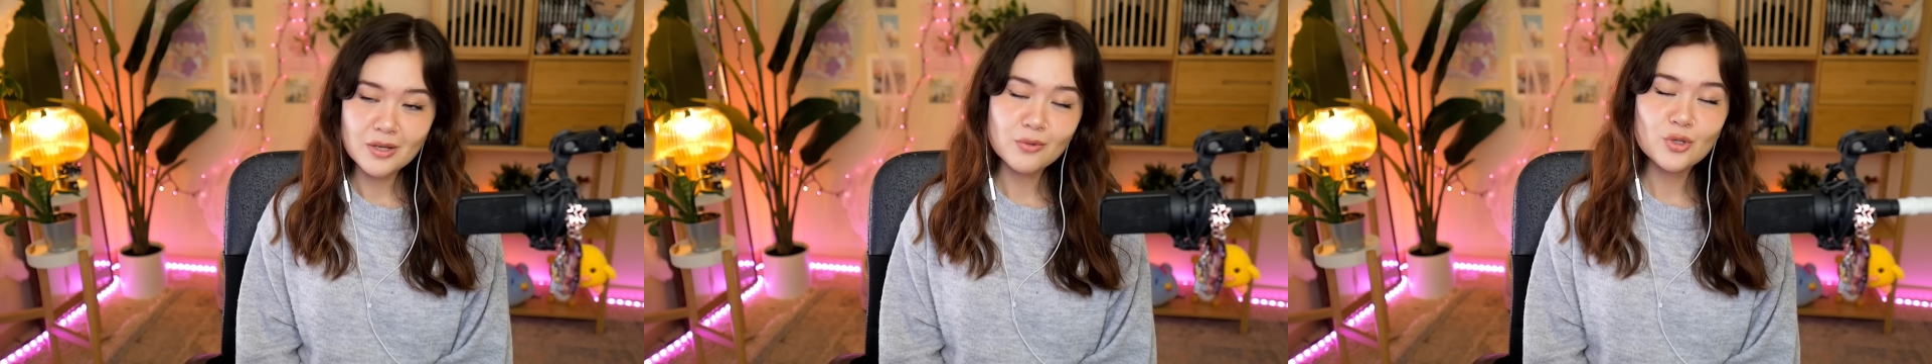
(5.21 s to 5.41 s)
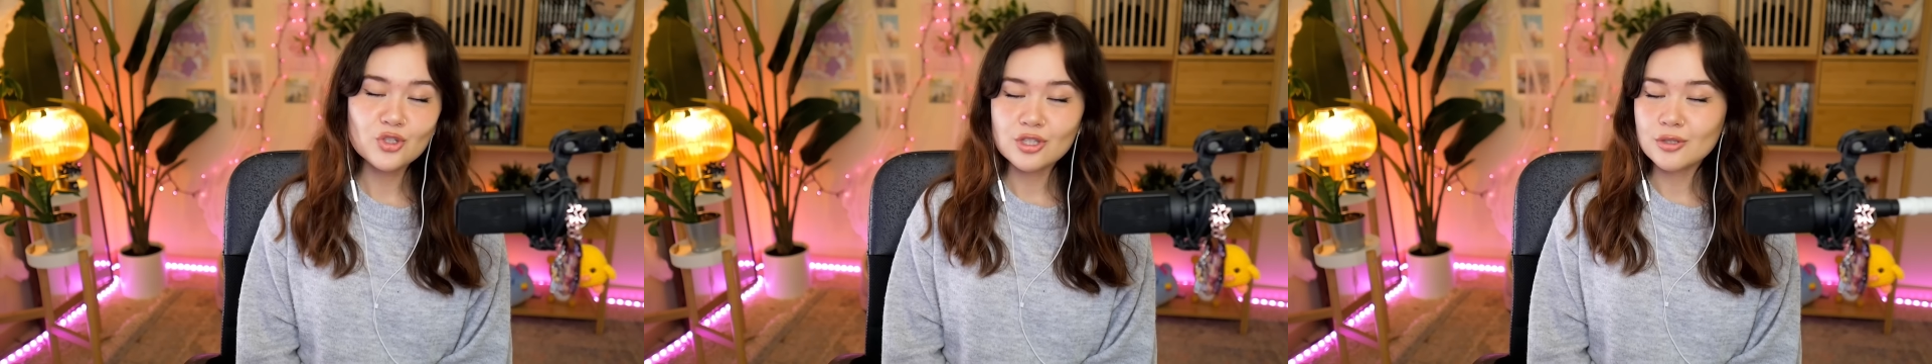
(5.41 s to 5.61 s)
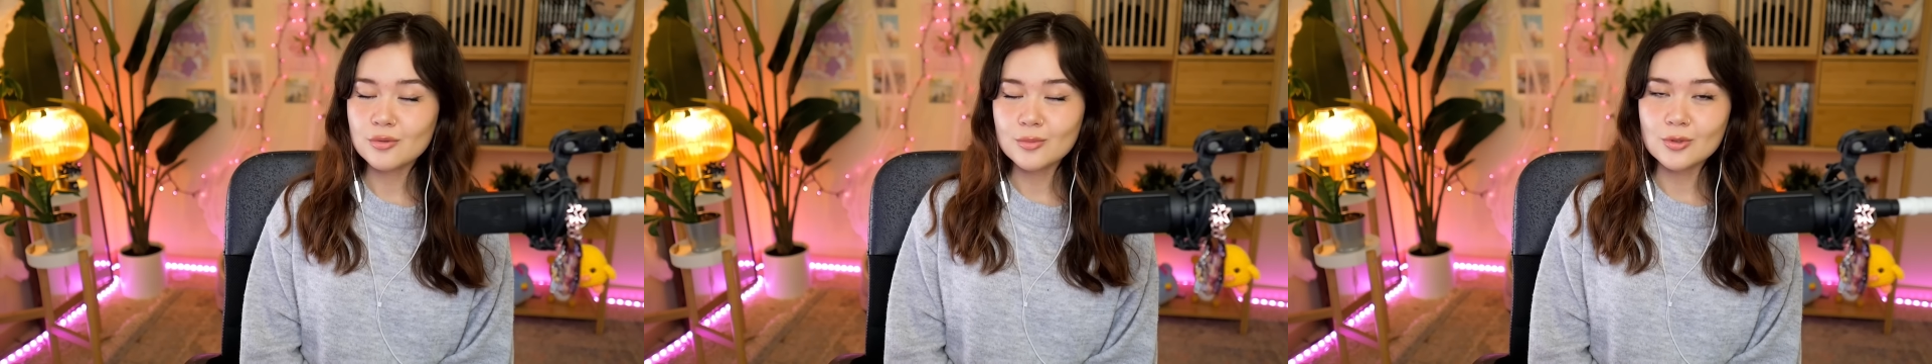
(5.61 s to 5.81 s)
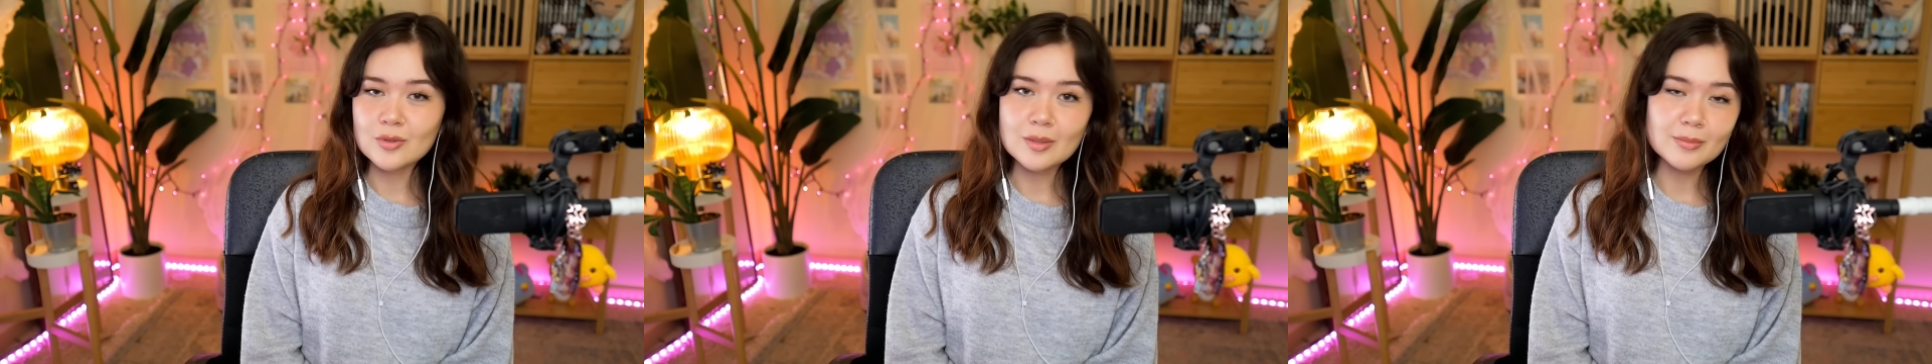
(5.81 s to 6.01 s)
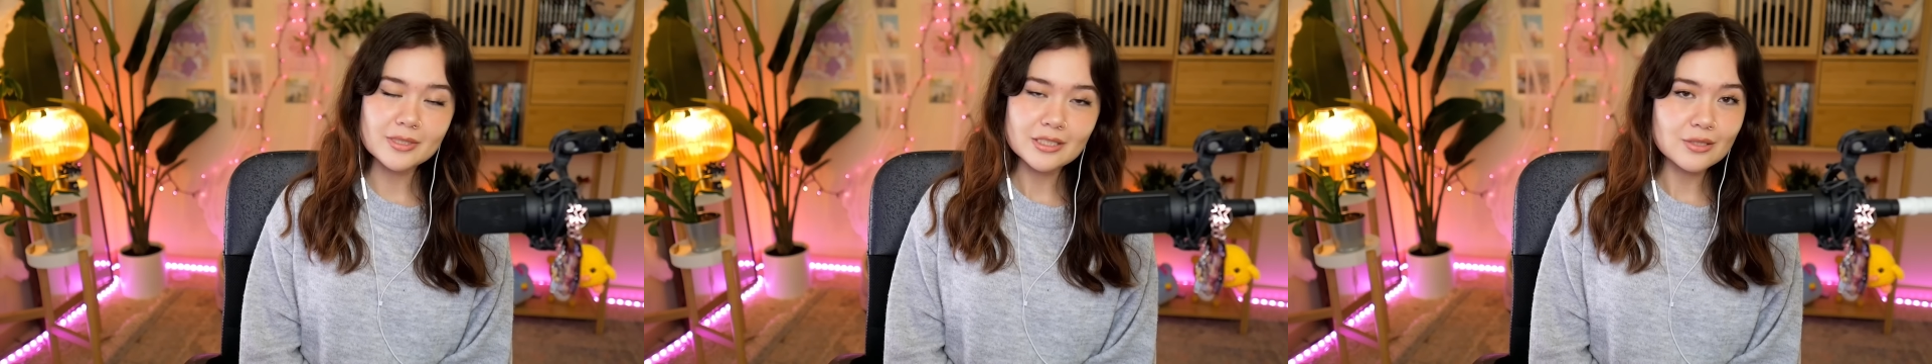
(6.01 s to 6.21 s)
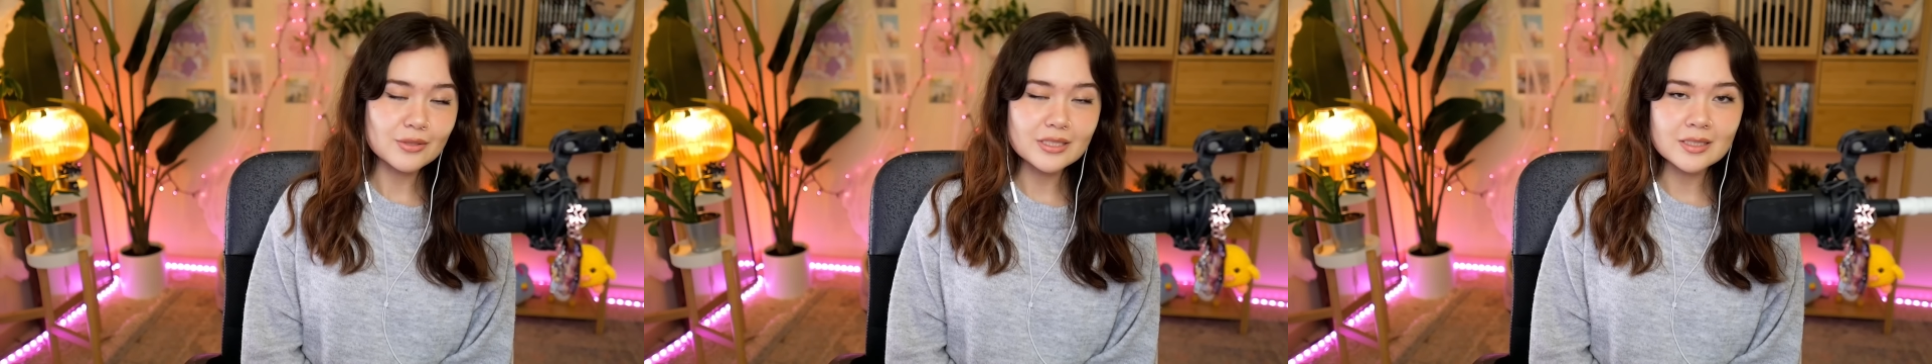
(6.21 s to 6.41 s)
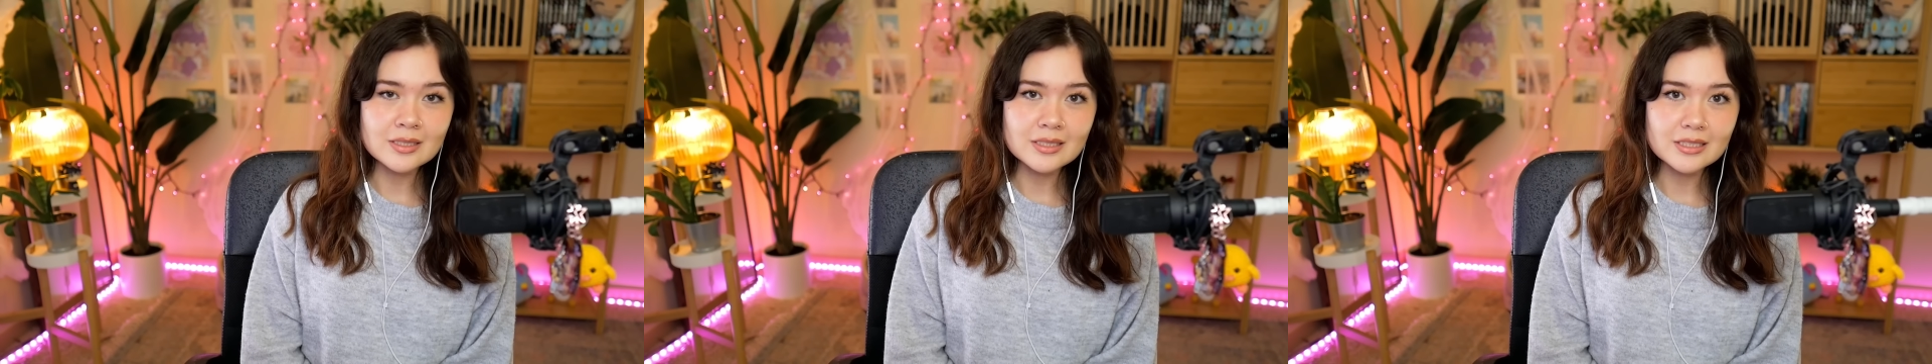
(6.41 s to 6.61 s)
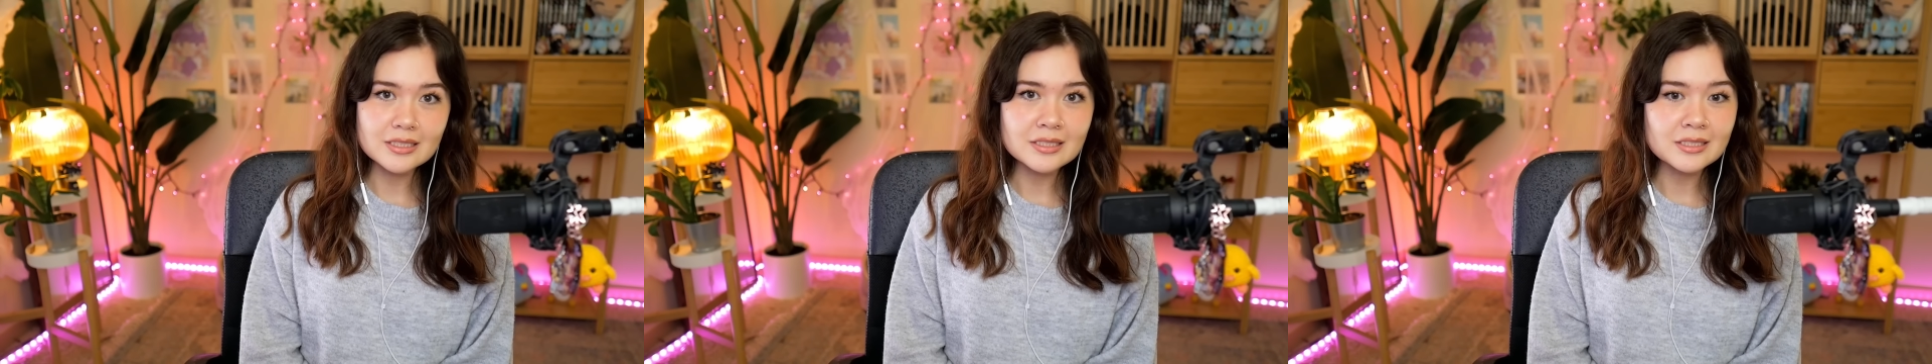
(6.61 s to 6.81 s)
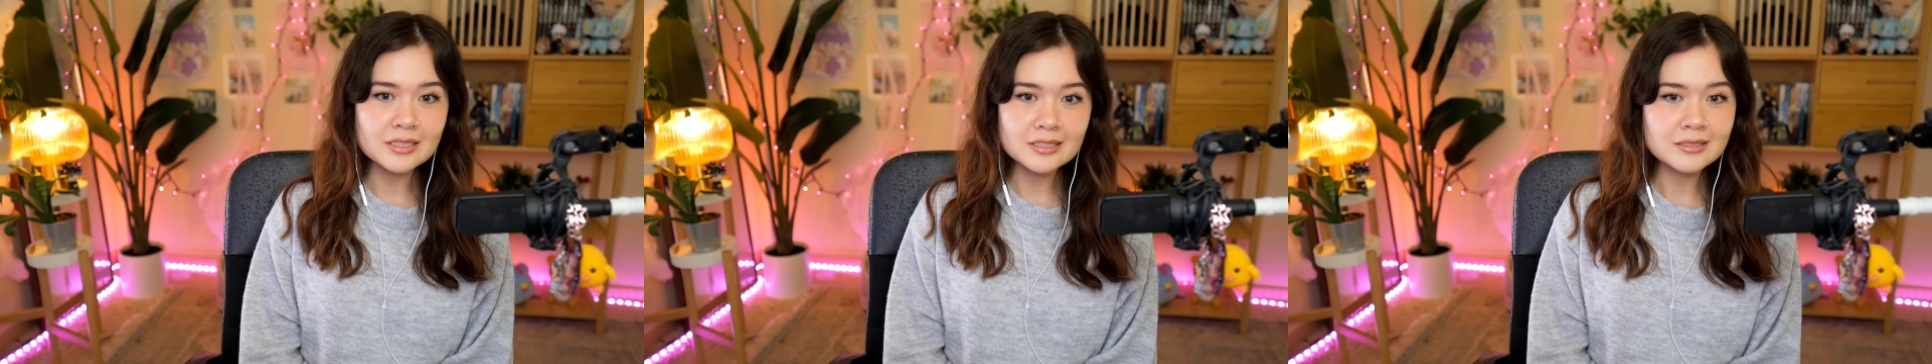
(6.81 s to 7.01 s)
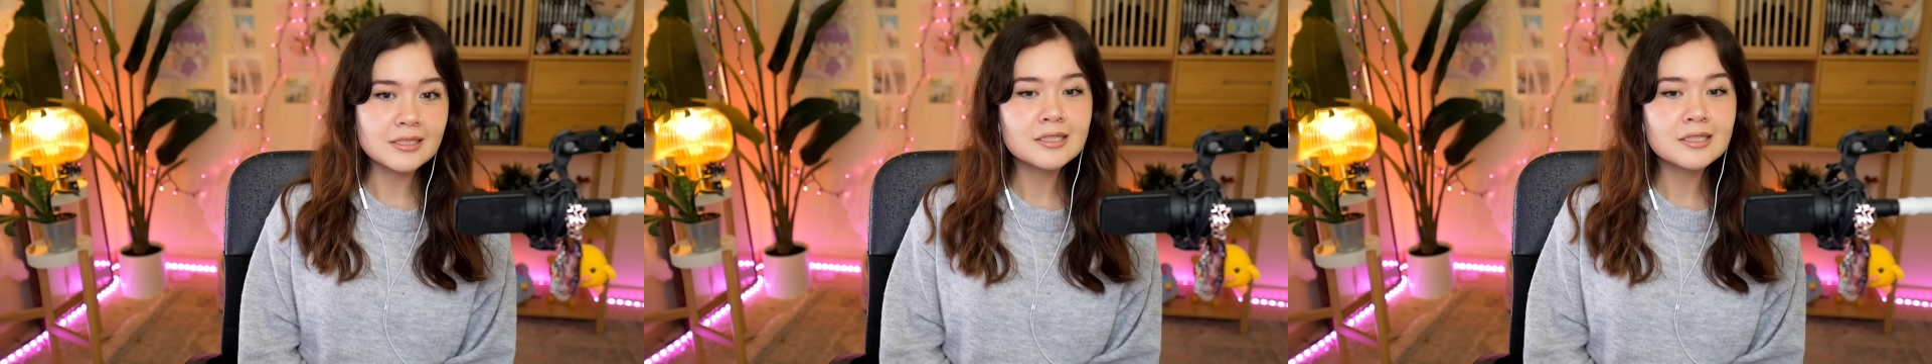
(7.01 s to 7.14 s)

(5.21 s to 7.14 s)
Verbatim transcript: I wish there were more episodes in this season.